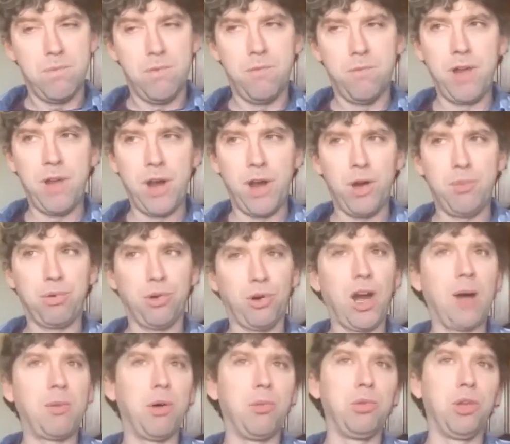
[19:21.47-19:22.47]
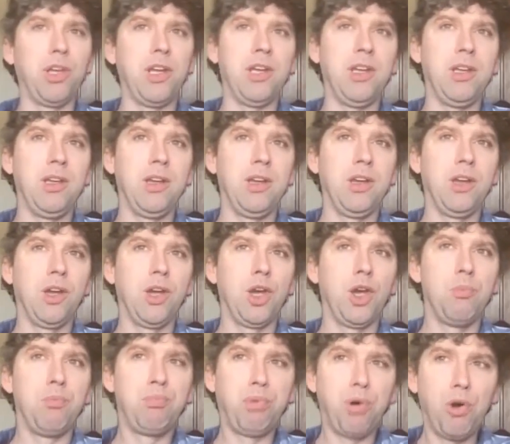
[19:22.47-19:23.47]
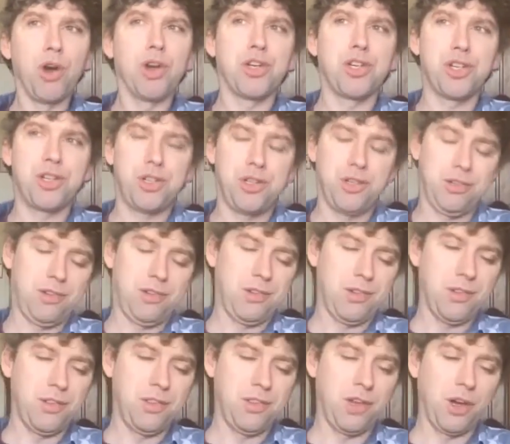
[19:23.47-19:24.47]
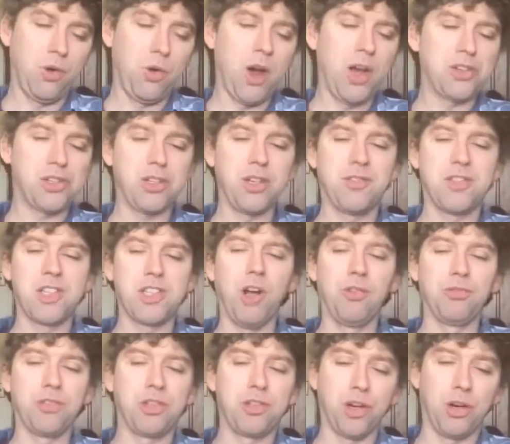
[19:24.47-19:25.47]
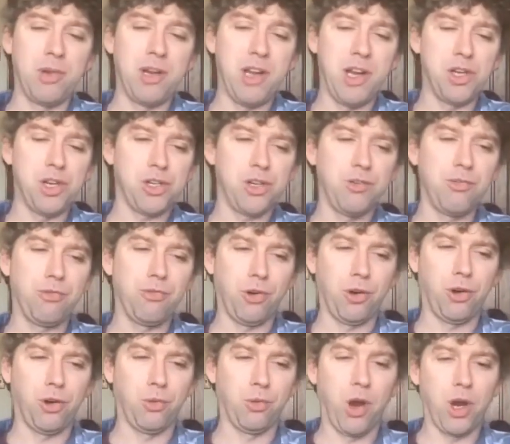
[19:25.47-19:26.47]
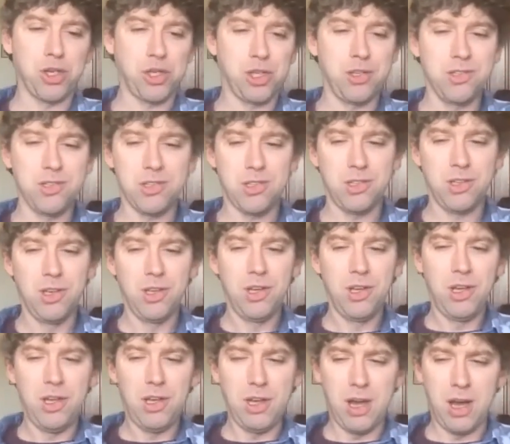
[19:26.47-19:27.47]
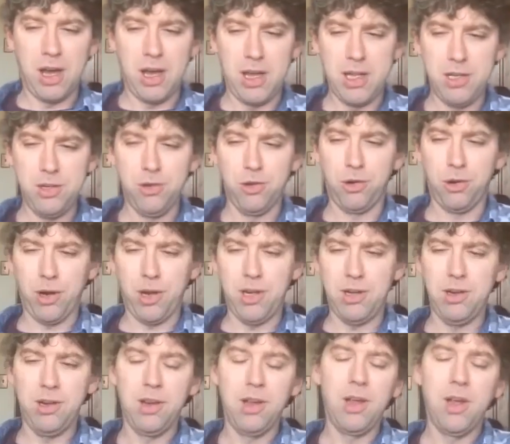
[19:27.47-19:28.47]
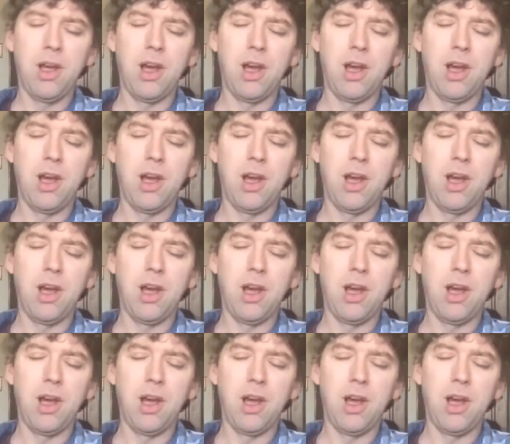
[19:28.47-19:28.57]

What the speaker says: very probably pushed the question of self-determination for Russians in Ukraine